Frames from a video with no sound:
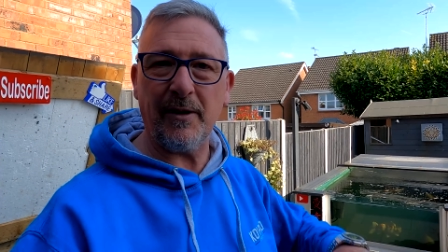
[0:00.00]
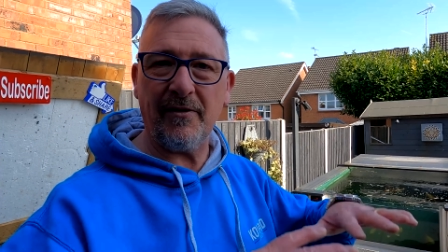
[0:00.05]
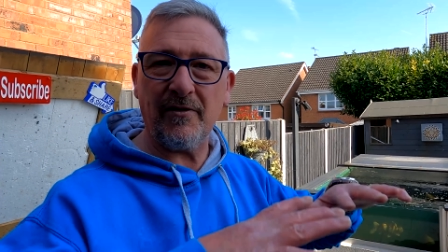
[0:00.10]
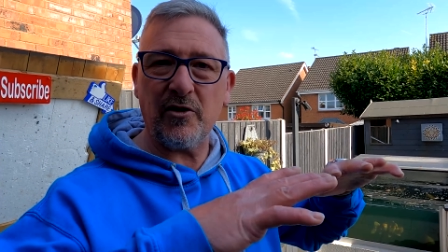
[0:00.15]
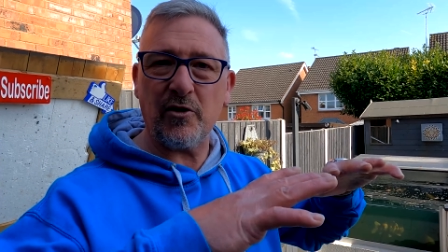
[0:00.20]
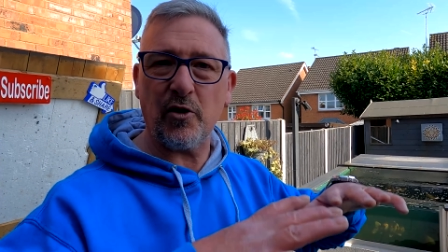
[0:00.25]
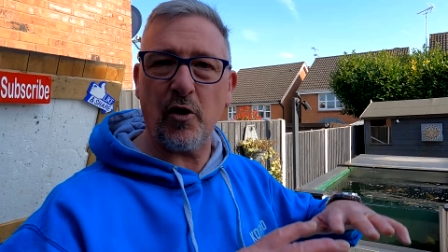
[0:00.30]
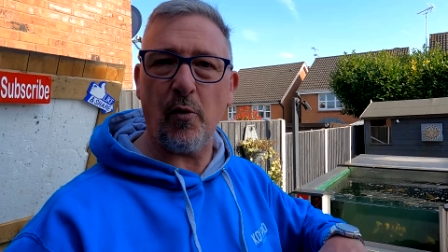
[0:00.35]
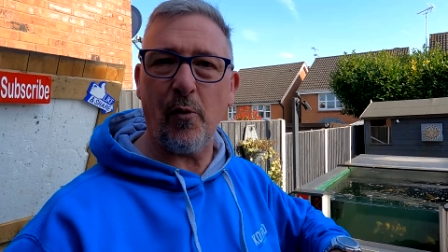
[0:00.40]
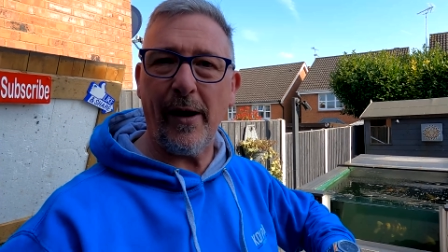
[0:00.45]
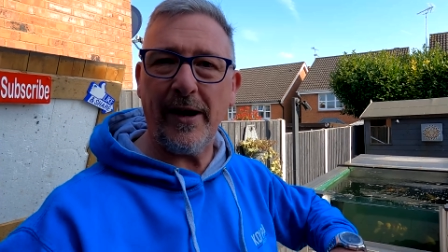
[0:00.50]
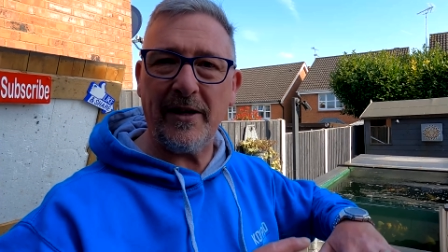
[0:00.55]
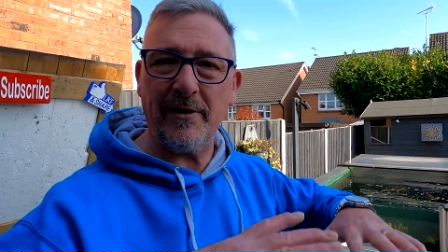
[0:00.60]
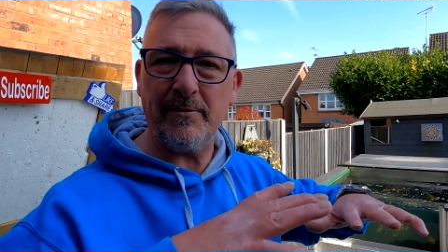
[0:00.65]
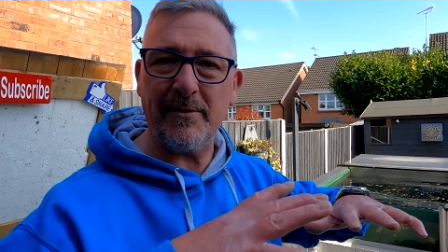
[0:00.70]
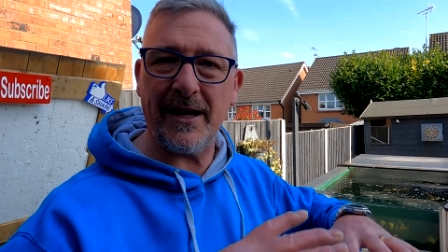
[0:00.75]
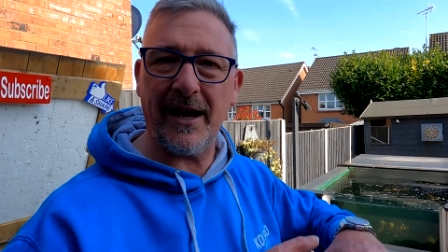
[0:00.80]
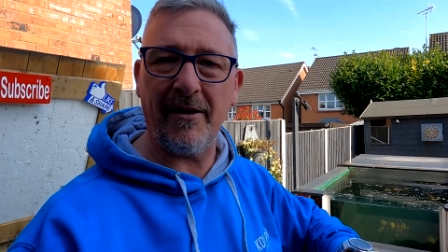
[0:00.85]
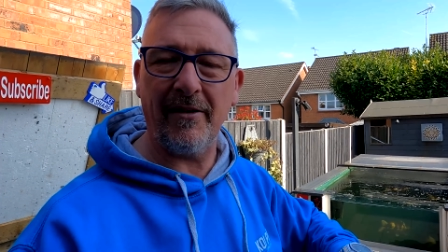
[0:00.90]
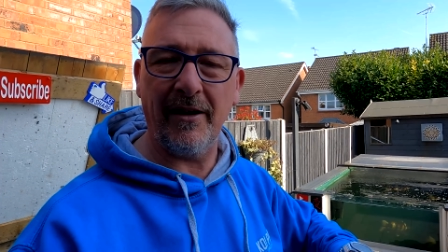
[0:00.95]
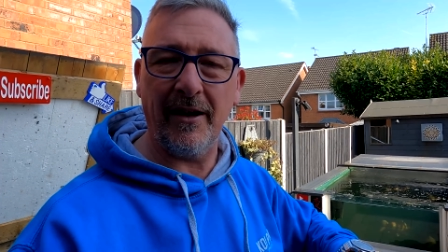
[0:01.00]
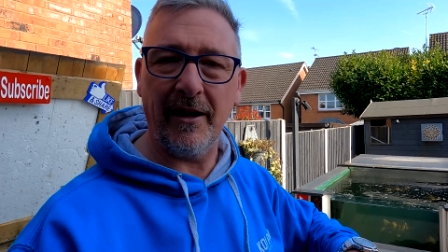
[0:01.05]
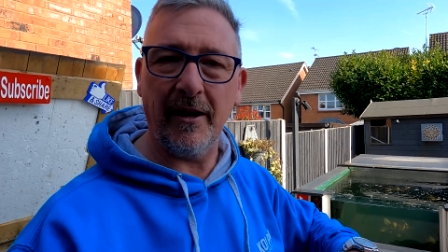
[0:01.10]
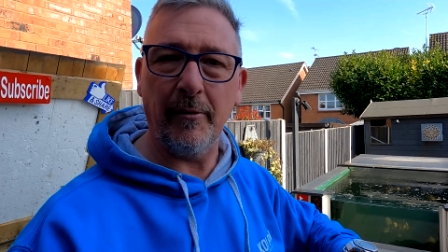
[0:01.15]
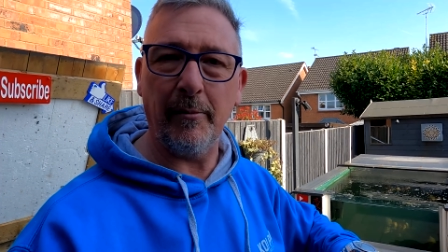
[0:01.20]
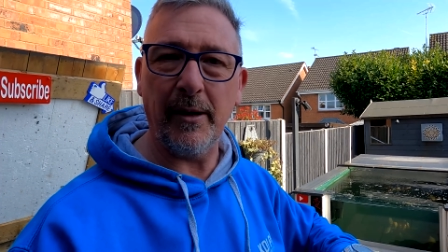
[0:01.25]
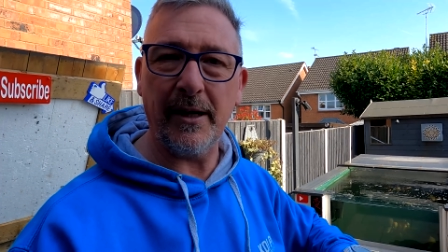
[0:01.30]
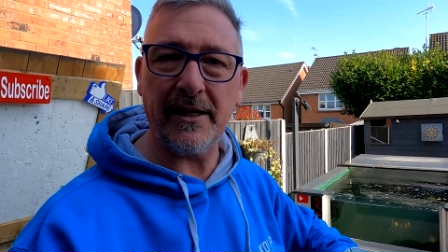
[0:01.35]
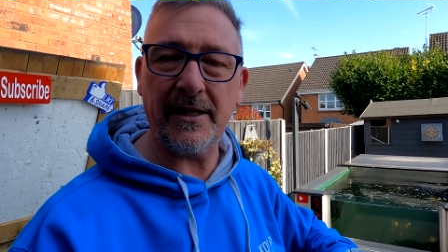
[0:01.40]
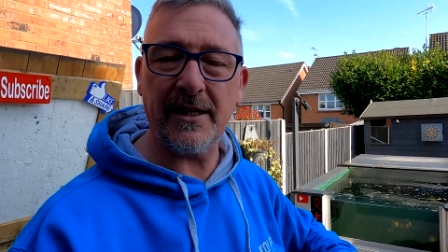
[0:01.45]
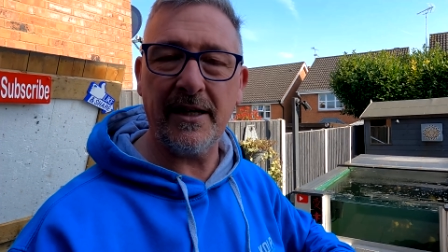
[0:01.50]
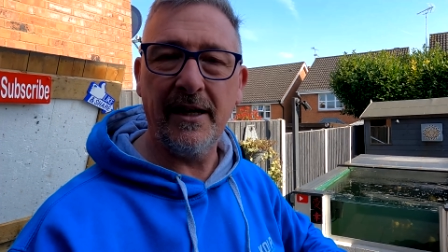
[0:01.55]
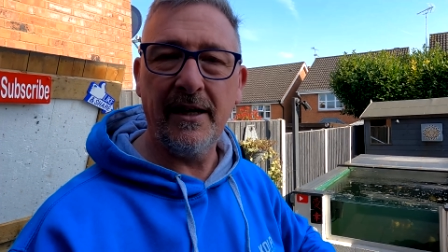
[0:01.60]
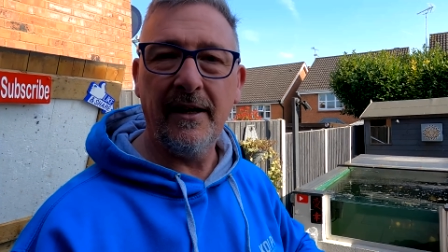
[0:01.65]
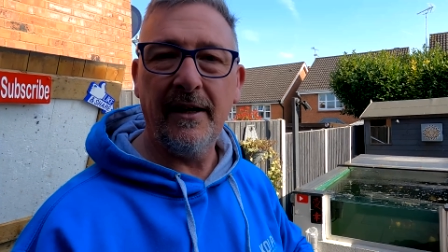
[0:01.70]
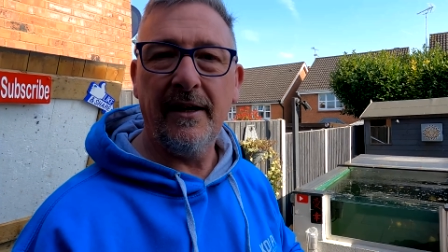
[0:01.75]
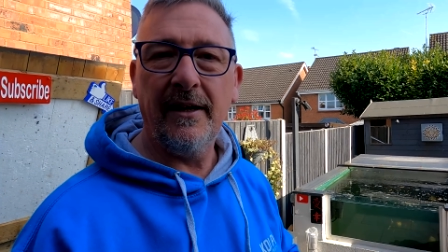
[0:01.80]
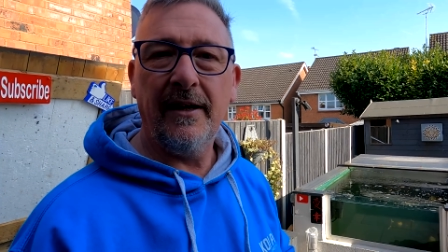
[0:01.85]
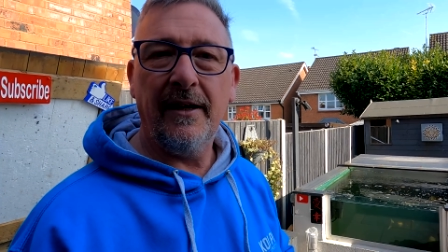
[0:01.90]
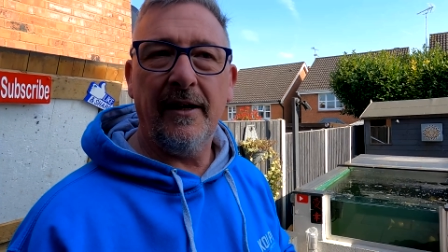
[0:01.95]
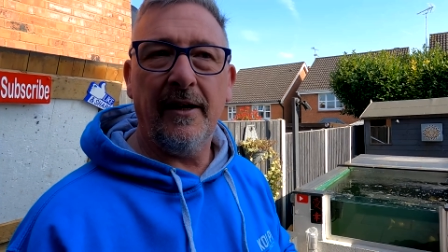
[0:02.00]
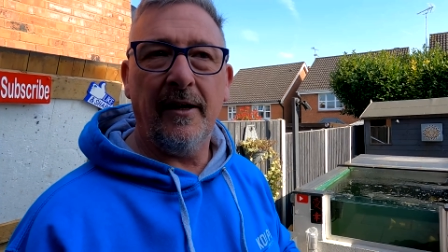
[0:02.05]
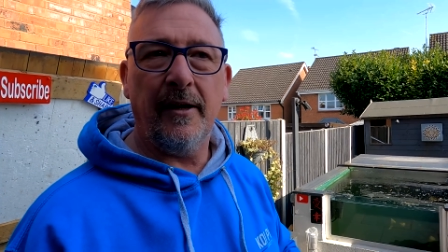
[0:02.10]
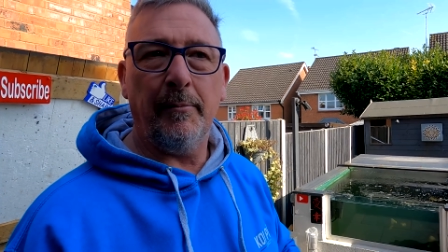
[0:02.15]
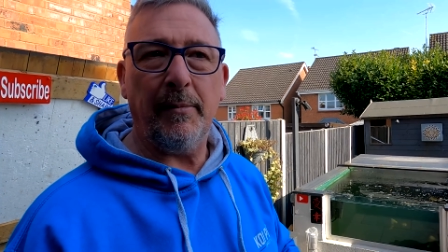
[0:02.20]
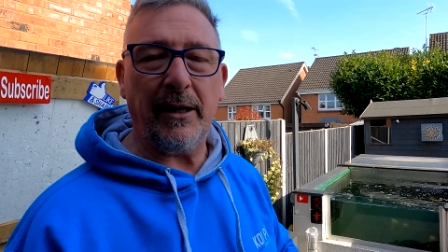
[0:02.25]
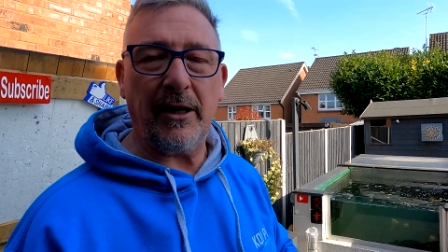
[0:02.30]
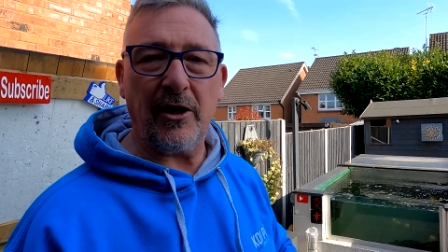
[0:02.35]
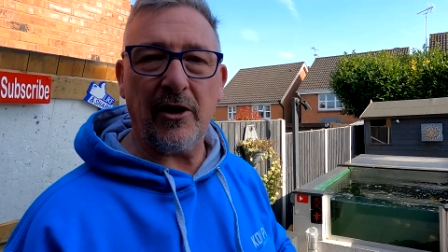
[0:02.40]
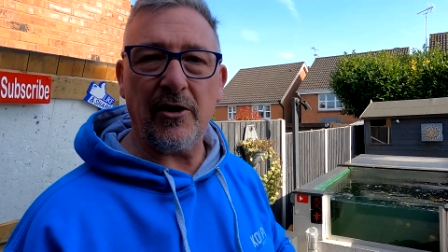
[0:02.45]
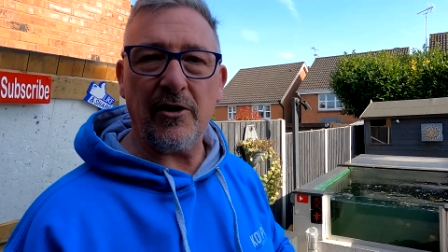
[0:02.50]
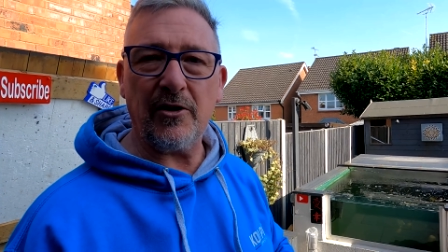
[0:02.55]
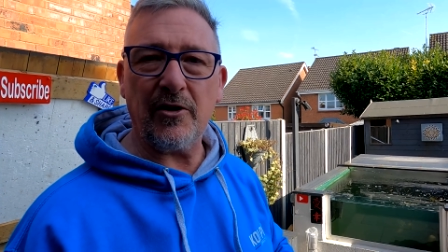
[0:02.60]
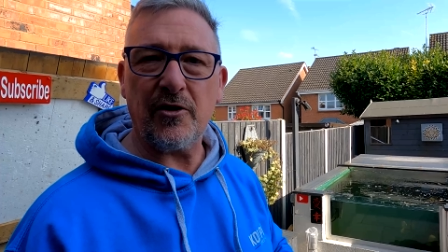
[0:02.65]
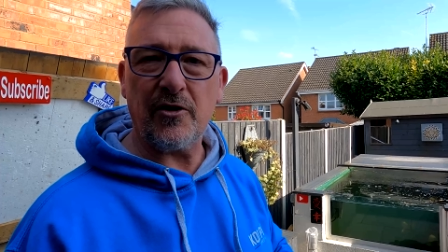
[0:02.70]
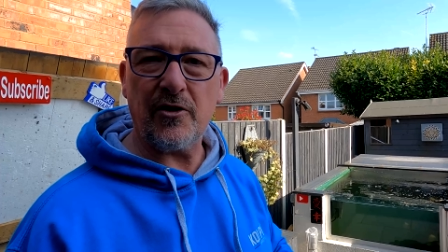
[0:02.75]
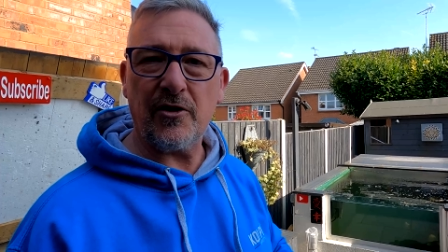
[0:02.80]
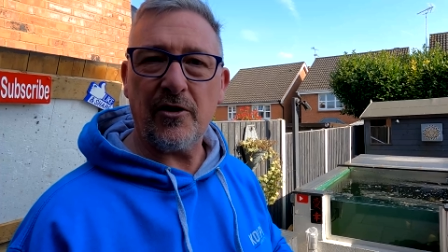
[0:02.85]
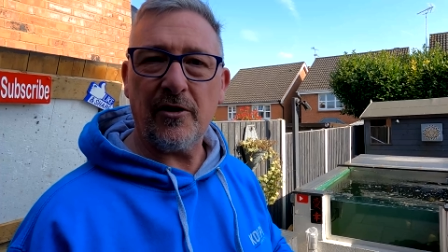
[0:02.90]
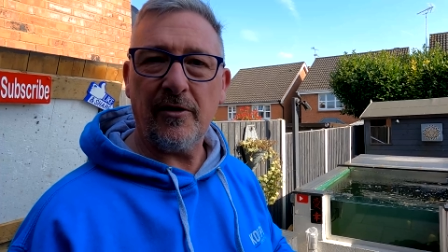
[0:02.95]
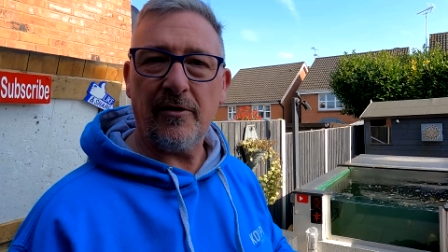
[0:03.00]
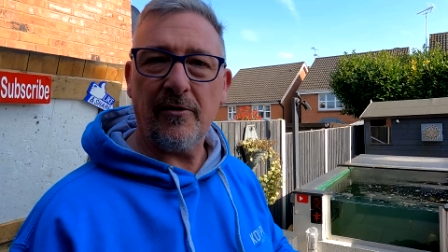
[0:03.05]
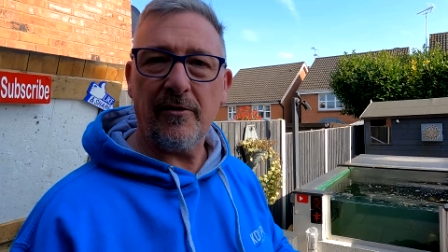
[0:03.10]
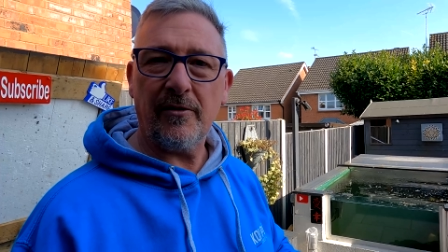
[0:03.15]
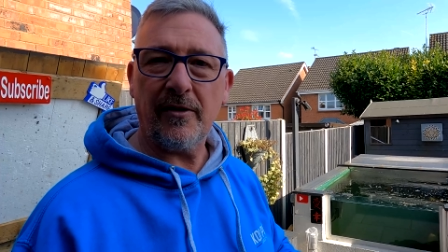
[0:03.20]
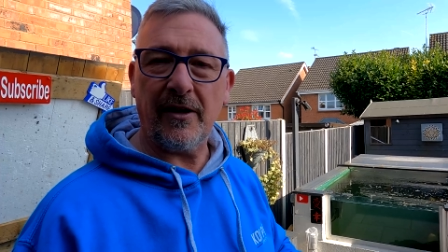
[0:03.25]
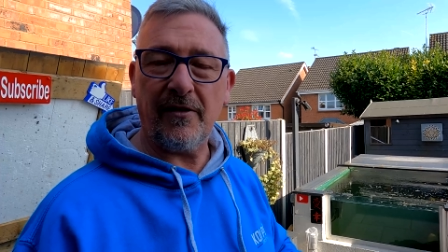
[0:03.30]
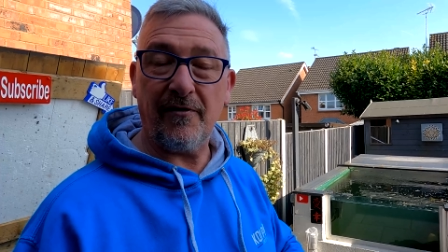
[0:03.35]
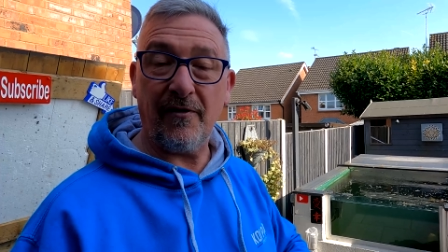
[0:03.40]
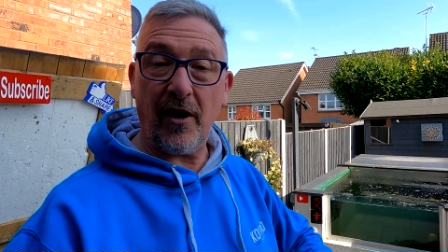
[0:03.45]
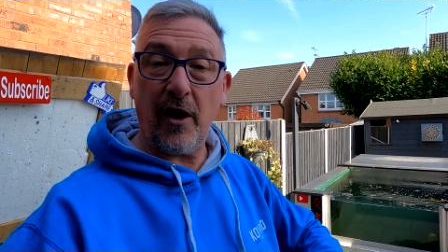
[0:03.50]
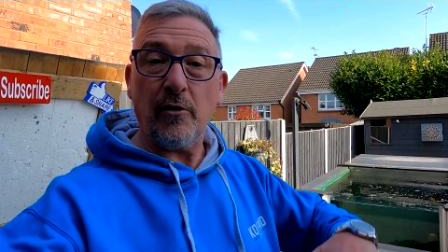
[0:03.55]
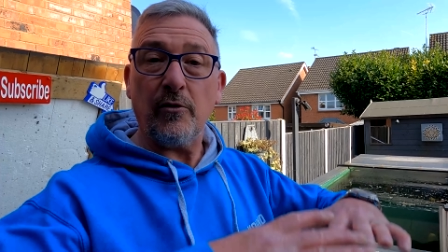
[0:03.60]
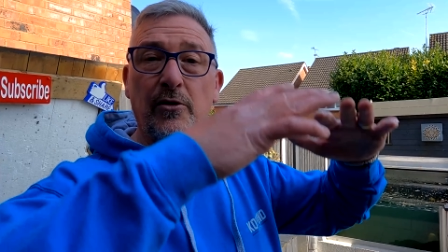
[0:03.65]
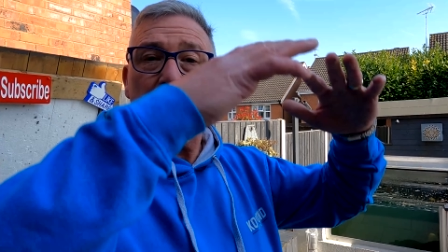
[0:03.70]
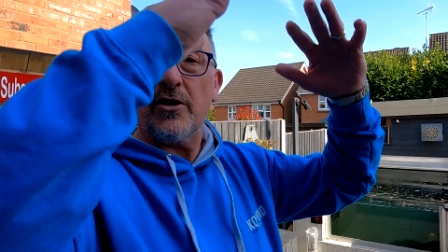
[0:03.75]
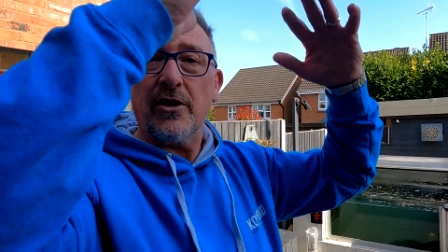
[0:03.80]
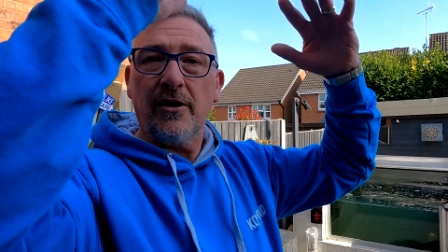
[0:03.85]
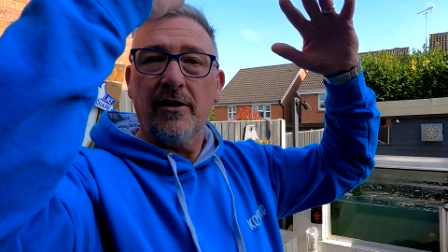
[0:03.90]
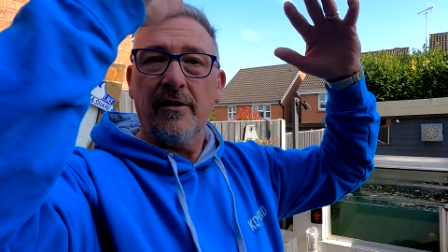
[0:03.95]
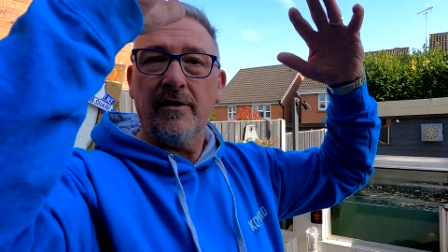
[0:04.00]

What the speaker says: You have to sort of weight them down a little bit because they float.